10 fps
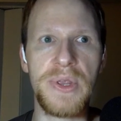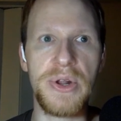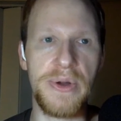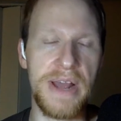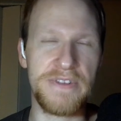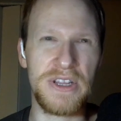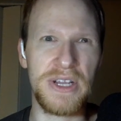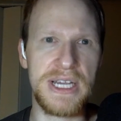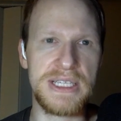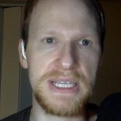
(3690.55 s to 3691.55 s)
you don't have to
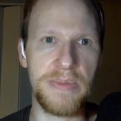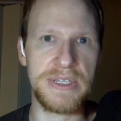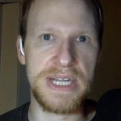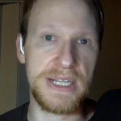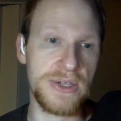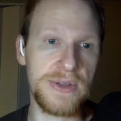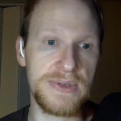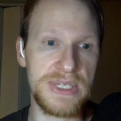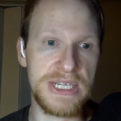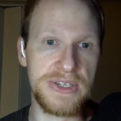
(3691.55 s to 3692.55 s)
look at separate stats,
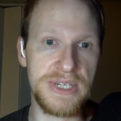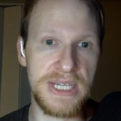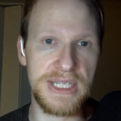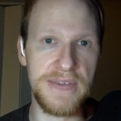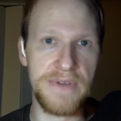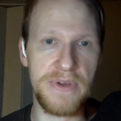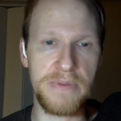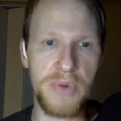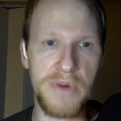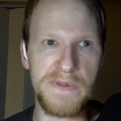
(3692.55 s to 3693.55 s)
although Stitcher does give
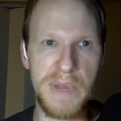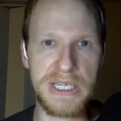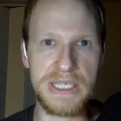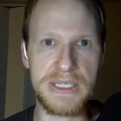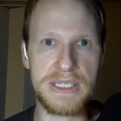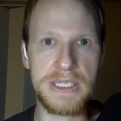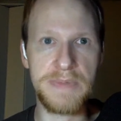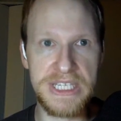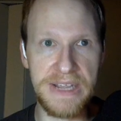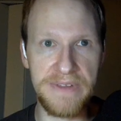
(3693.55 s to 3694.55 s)
you more information
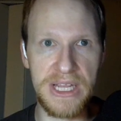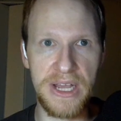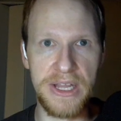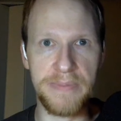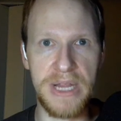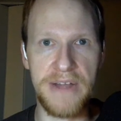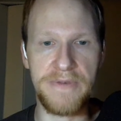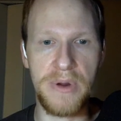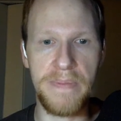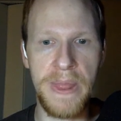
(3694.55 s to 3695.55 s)
specifically on their
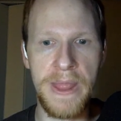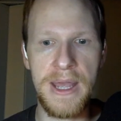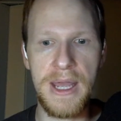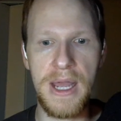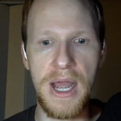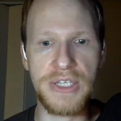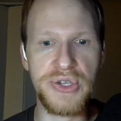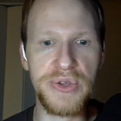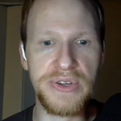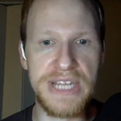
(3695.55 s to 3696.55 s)
platform.
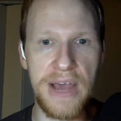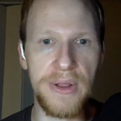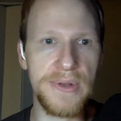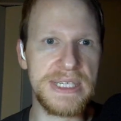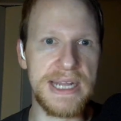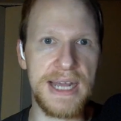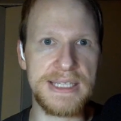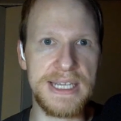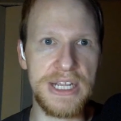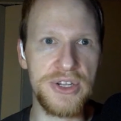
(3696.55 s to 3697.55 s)
So your download
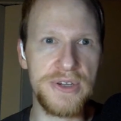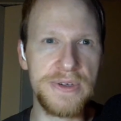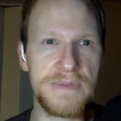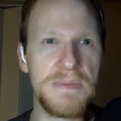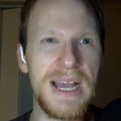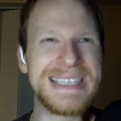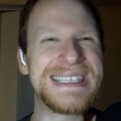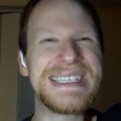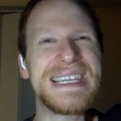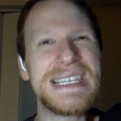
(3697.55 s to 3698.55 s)
stats include
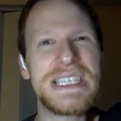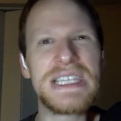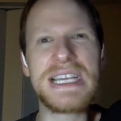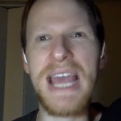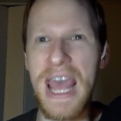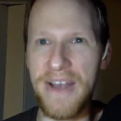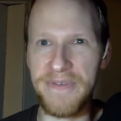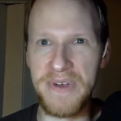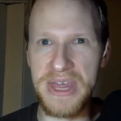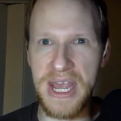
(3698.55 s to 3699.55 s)
essentially
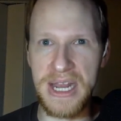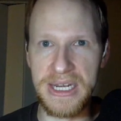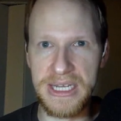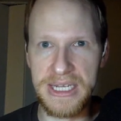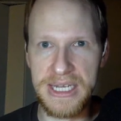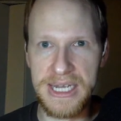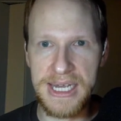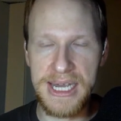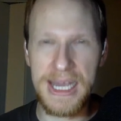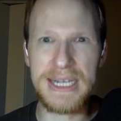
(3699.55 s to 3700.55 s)
everything
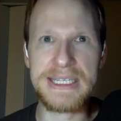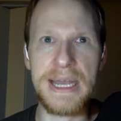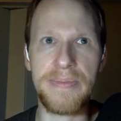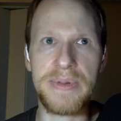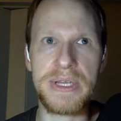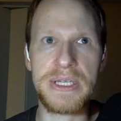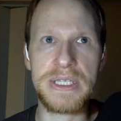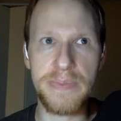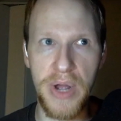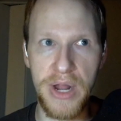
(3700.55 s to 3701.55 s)
except
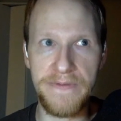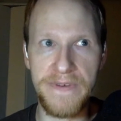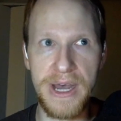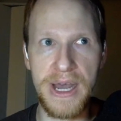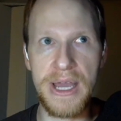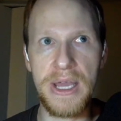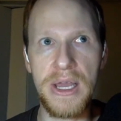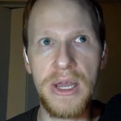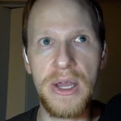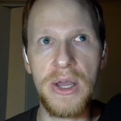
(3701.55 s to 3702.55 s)
Spotify,
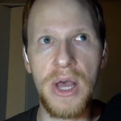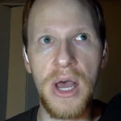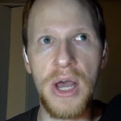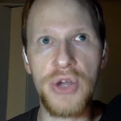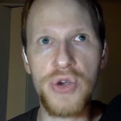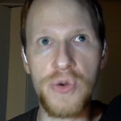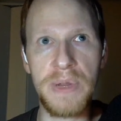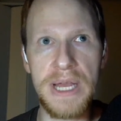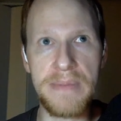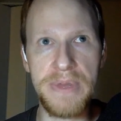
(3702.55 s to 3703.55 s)
Google
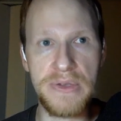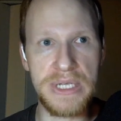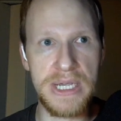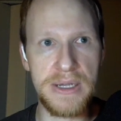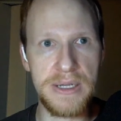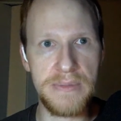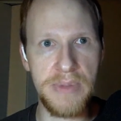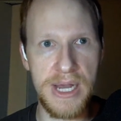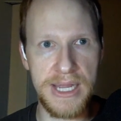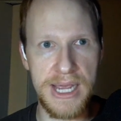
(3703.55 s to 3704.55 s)
Play Music
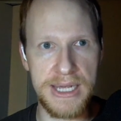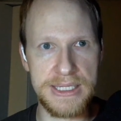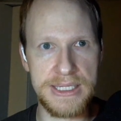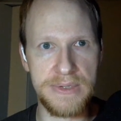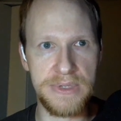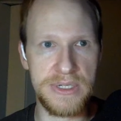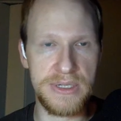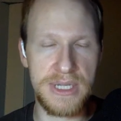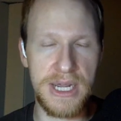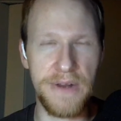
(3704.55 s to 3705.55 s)
podcasts, which
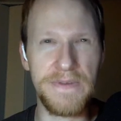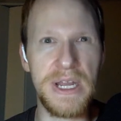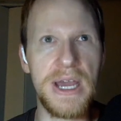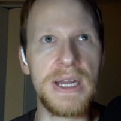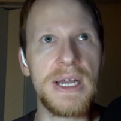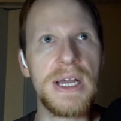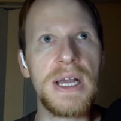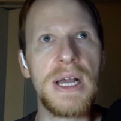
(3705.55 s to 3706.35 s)
is kind of dead.